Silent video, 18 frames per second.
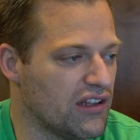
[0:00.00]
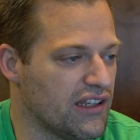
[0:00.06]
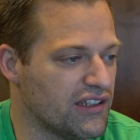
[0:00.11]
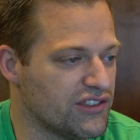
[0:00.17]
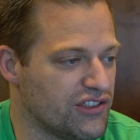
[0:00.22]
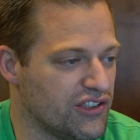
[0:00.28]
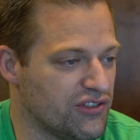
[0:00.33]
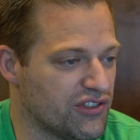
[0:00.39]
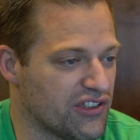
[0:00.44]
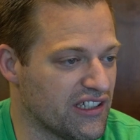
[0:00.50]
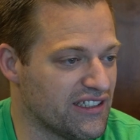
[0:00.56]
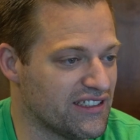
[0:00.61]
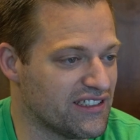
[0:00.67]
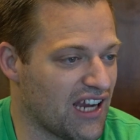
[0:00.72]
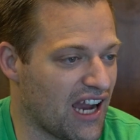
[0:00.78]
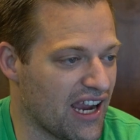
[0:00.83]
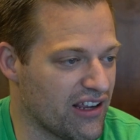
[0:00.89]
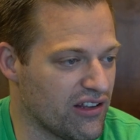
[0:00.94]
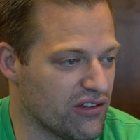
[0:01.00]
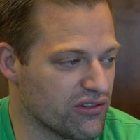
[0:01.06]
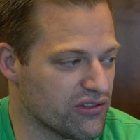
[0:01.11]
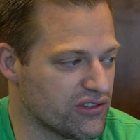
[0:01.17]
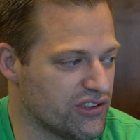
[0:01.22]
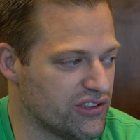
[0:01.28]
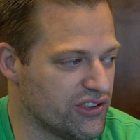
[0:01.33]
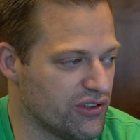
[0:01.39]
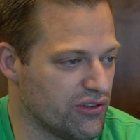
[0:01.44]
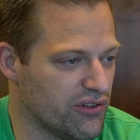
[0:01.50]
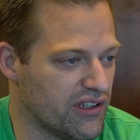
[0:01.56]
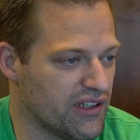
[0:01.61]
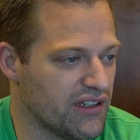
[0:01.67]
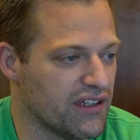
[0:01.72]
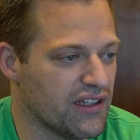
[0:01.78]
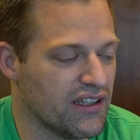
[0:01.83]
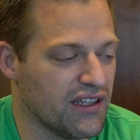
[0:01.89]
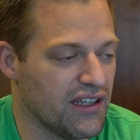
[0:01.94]
list using a dialer to do
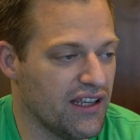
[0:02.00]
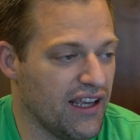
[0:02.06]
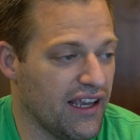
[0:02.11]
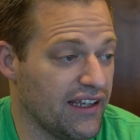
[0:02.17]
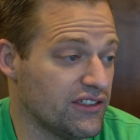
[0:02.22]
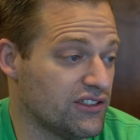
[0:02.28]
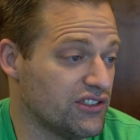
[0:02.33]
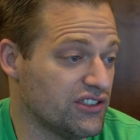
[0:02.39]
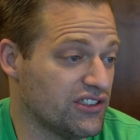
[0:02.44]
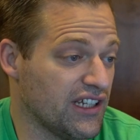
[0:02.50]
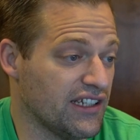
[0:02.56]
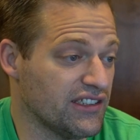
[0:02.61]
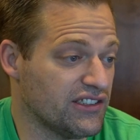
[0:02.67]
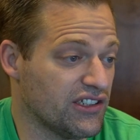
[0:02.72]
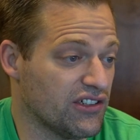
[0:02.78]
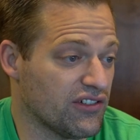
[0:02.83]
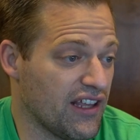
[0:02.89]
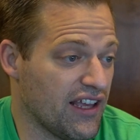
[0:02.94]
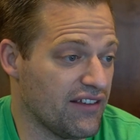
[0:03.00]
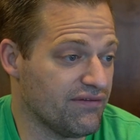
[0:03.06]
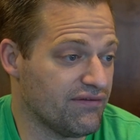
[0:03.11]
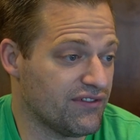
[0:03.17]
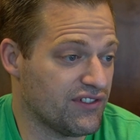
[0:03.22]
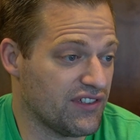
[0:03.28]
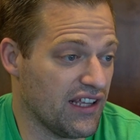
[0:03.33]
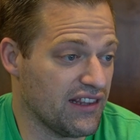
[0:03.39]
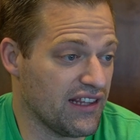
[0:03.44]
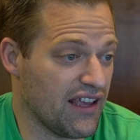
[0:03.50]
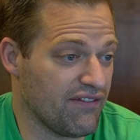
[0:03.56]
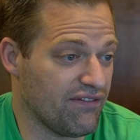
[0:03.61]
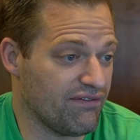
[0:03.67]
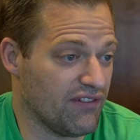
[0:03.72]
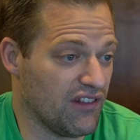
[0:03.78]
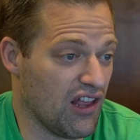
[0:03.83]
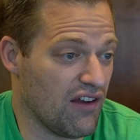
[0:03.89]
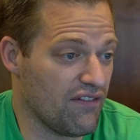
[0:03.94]
it and she says here they've said they
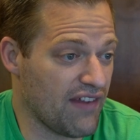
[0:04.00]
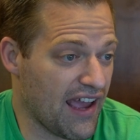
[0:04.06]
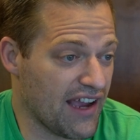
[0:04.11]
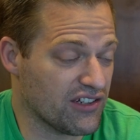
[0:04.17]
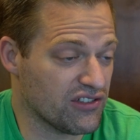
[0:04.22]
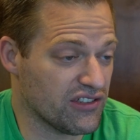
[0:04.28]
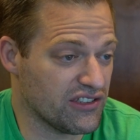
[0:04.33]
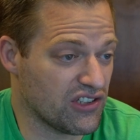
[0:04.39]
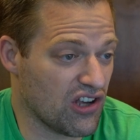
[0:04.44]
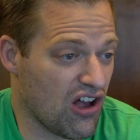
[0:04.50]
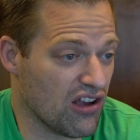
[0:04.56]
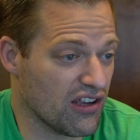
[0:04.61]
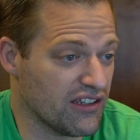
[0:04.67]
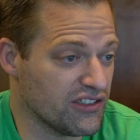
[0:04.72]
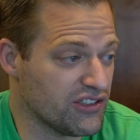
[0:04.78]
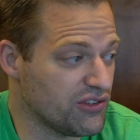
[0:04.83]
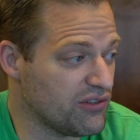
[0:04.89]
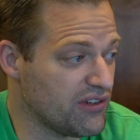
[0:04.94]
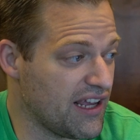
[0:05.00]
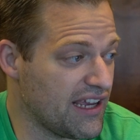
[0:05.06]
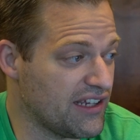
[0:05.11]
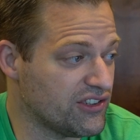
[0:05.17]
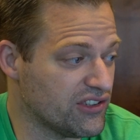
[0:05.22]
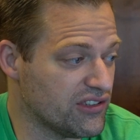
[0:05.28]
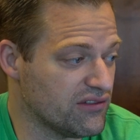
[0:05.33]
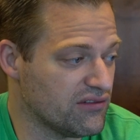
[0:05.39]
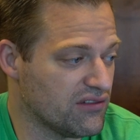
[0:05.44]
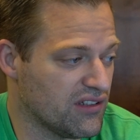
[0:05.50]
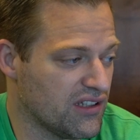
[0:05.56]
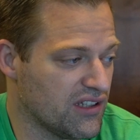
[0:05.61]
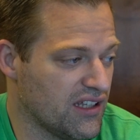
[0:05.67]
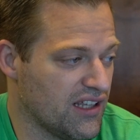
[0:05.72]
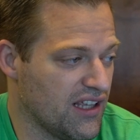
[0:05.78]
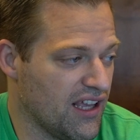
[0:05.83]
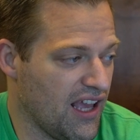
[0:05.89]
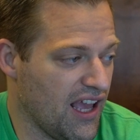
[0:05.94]
love actually talking to an agent
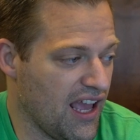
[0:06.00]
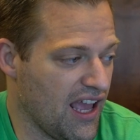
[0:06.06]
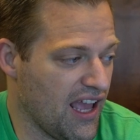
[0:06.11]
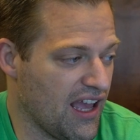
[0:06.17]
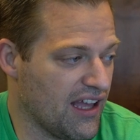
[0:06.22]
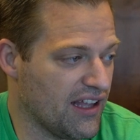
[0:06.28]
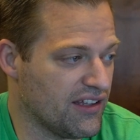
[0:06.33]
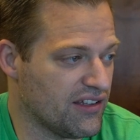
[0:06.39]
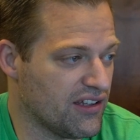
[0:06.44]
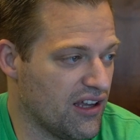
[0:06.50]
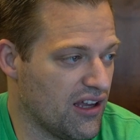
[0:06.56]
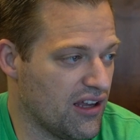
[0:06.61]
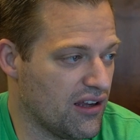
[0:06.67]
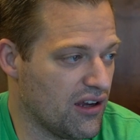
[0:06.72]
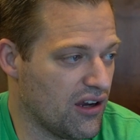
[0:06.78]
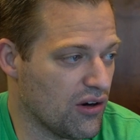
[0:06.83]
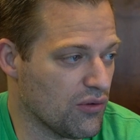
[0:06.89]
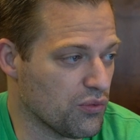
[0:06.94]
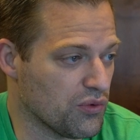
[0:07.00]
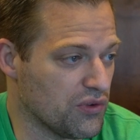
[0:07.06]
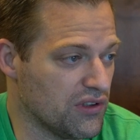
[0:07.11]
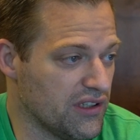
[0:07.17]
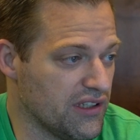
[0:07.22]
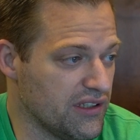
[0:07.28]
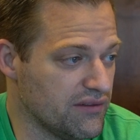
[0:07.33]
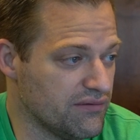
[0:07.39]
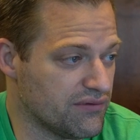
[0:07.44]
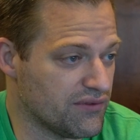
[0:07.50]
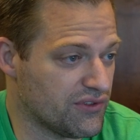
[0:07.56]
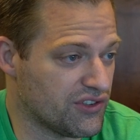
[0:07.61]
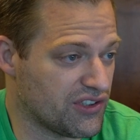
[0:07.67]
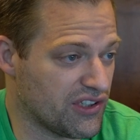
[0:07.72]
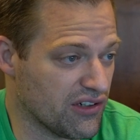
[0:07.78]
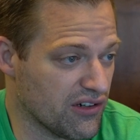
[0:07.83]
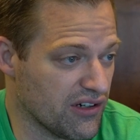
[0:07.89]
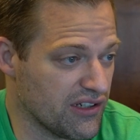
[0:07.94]
and uh, are really
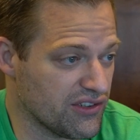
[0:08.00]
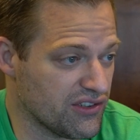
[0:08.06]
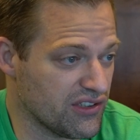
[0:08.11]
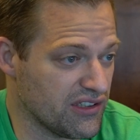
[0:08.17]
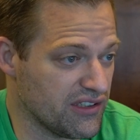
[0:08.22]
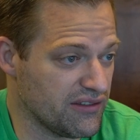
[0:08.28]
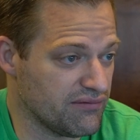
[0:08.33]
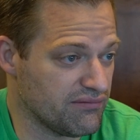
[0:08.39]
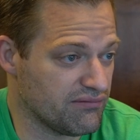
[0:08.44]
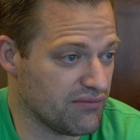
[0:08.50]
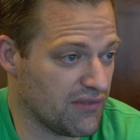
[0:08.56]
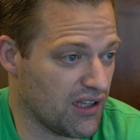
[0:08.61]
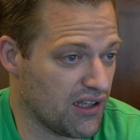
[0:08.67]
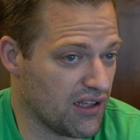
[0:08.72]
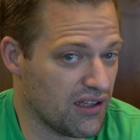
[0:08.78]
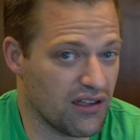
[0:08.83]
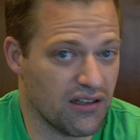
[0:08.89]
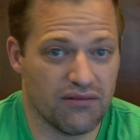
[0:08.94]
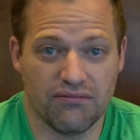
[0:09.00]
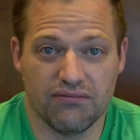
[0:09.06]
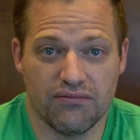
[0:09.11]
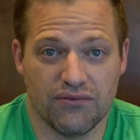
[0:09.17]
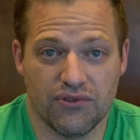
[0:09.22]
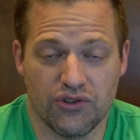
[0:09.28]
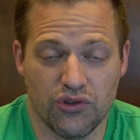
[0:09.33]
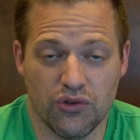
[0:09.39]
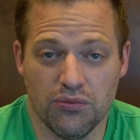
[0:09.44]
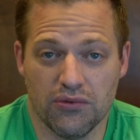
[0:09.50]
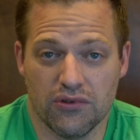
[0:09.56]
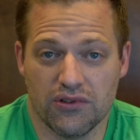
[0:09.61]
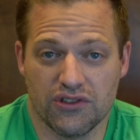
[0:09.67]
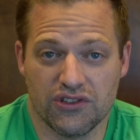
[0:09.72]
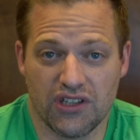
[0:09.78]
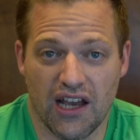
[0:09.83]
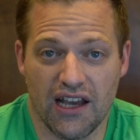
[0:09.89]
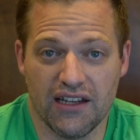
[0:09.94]
seriously uh, super
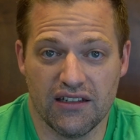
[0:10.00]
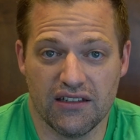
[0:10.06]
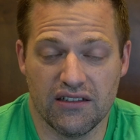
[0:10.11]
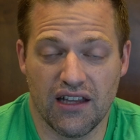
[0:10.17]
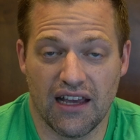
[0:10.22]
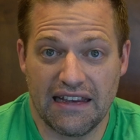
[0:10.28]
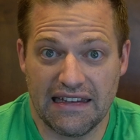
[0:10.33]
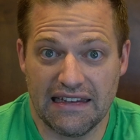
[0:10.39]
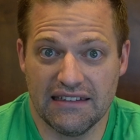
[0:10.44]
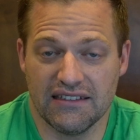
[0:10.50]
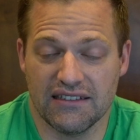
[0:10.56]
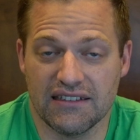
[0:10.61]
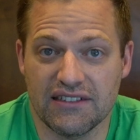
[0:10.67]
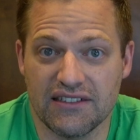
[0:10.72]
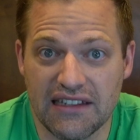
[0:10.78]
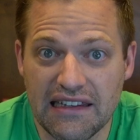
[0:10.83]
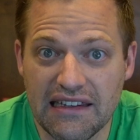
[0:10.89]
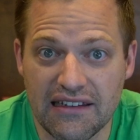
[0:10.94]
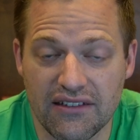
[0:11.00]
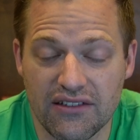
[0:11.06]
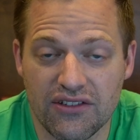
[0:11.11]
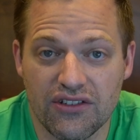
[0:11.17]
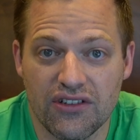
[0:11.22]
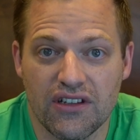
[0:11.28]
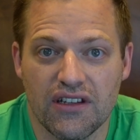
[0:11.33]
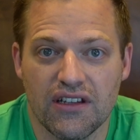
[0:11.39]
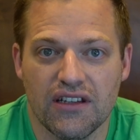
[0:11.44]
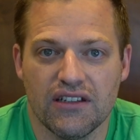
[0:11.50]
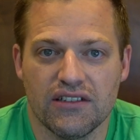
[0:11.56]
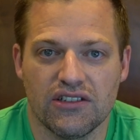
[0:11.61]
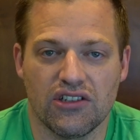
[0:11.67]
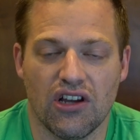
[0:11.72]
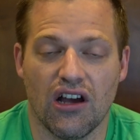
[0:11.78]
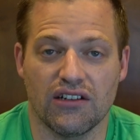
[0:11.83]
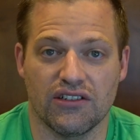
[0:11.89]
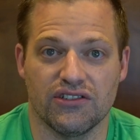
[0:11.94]
excited, I guess, in a sense, to
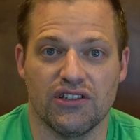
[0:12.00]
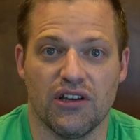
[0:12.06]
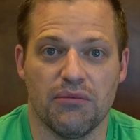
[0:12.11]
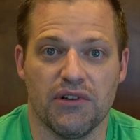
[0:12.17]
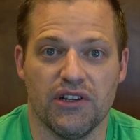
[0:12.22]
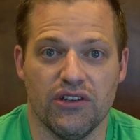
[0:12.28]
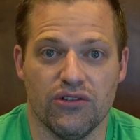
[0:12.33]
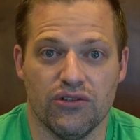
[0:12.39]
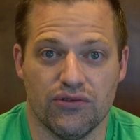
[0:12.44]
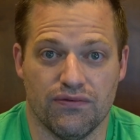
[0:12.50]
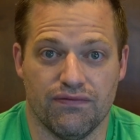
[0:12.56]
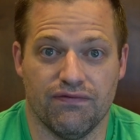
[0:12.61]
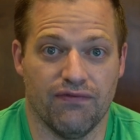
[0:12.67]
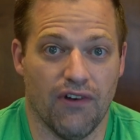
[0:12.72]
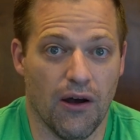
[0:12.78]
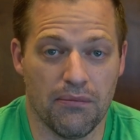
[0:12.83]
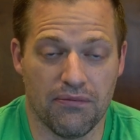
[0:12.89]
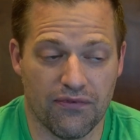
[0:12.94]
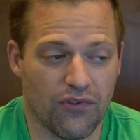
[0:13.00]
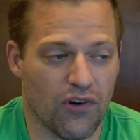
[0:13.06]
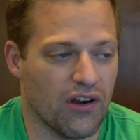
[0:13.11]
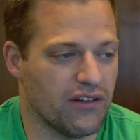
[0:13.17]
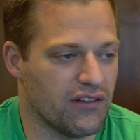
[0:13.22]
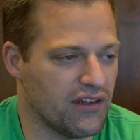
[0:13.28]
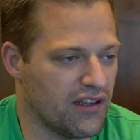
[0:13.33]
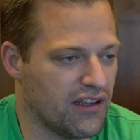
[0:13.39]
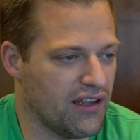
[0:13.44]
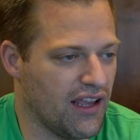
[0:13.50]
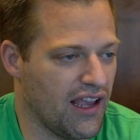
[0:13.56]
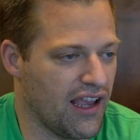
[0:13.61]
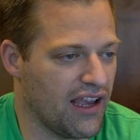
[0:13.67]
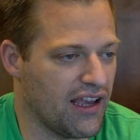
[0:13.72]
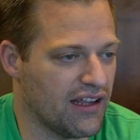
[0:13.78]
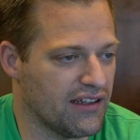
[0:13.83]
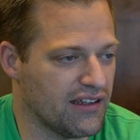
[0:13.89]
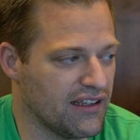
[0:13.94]
talk to somebody who's up front
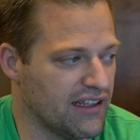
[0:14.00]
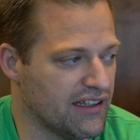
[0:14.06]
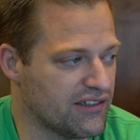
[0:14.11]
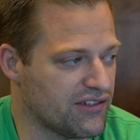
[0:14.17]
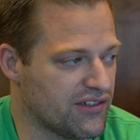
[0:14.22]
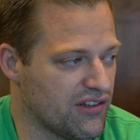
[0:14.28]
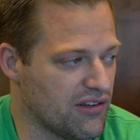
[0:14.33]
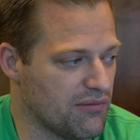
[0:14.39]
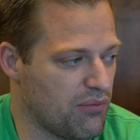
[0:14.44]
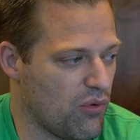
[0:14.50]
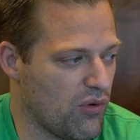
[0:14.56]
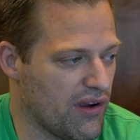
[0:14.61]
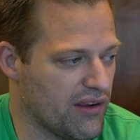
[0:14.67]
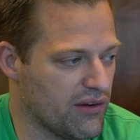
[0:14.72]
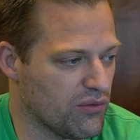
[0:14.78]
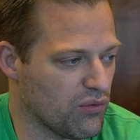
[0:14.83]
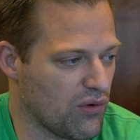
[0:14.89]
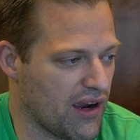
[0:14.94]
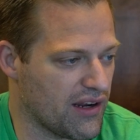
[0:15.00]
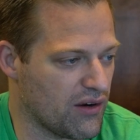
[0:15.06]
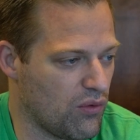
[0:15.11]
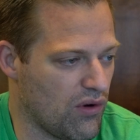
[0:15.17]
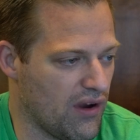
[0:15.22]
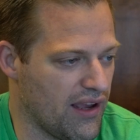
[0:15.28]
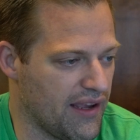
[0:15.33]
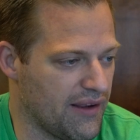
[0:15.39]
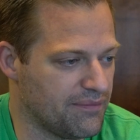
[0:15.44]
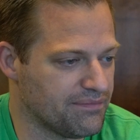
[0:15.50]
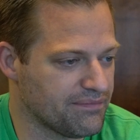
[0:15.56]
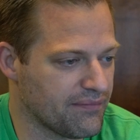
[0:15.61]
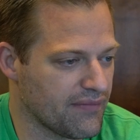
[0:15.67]
and gets to the point right away.